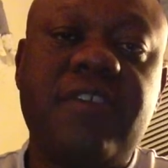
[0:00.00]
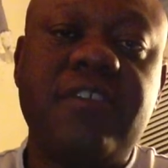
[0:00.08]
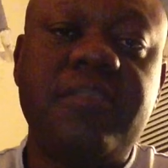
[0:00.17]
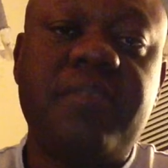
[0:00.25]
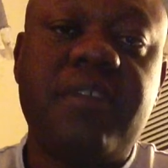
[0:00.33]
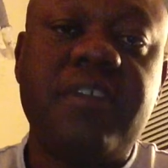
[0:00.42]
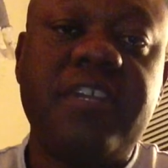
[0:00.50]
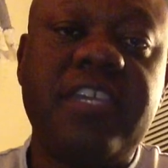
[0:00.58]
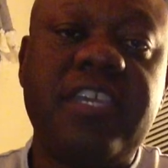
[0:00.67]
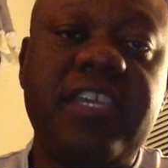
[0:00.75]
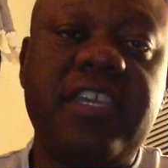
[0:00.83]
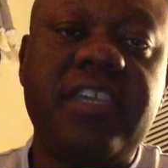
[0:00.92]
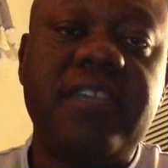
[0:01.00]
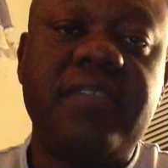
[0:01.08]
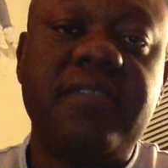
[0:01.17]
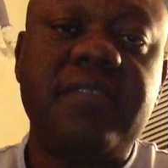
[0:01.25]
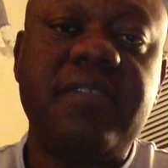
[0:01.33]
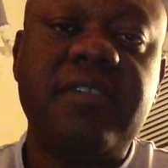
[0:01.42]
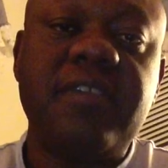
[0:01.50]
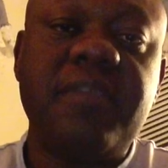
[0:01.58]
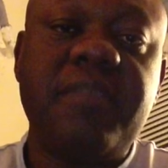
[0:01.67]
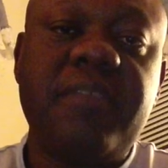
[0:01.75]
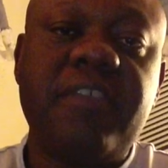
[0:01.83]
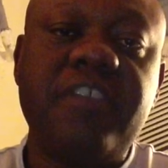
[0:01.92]
apart again.
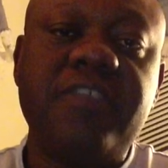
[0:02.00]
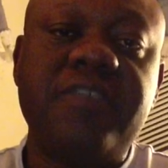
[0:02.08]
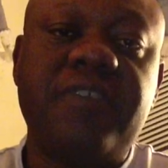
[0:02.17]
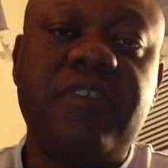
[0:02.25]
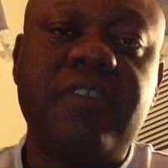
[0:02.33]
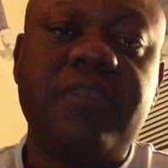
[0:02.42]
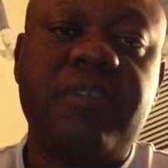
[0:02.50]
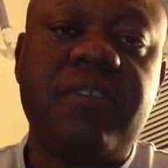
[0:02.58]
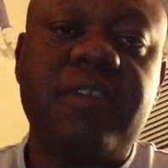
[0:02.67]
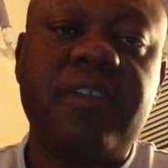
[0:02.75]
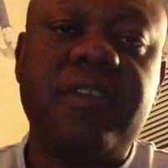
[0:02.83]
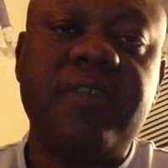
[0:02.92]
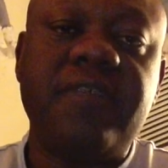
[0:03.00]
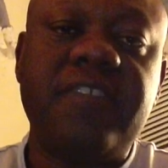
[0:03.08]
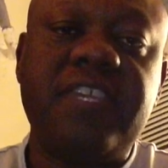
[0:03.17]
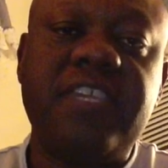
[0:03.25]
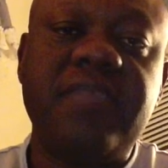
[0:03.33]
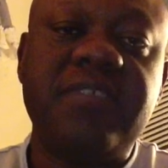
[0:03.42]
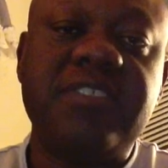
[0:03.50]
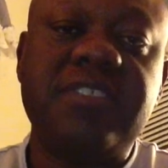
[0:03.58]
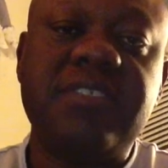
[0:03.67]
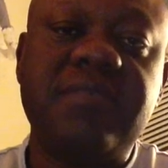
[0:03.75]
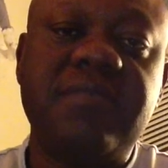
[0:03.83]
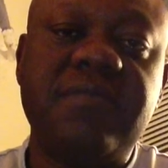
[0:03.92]
Marriage was falling apart. Vicky
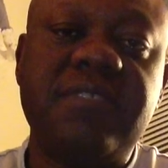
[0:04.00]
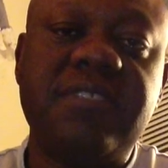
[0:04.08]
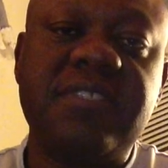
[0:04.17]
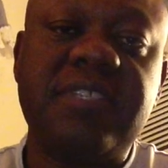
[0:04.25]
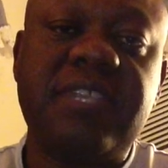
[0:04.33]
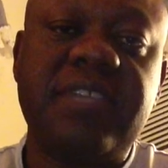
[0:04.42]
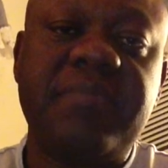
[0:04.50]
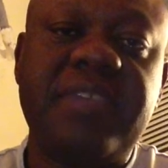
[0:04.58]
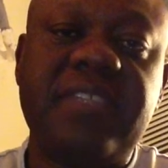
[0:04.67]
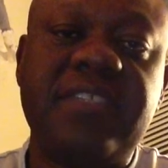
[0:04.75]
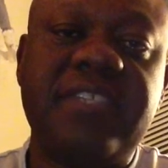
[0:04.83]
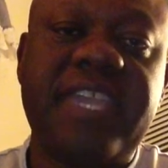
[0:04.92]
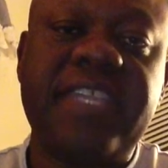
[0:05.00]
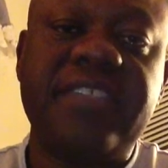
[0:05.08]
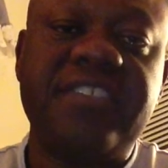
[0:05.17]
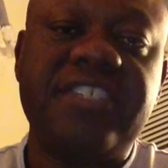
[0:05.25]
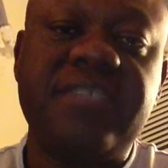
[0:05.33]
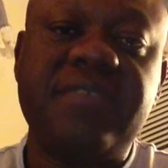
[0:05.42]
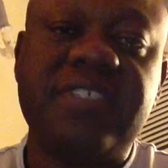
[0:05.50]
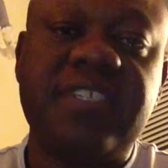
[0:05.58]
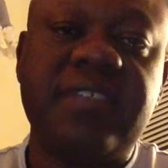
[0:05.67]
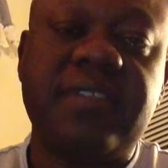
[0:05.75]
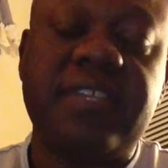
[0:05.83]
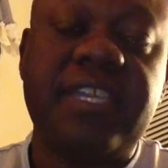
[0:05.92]
was had picked a date and she was going
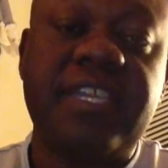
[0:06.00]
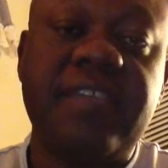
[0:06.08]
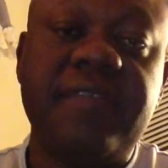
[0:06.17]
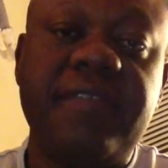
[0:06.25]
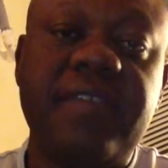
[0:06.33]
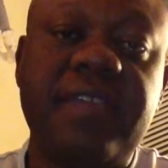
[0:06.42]
to leave,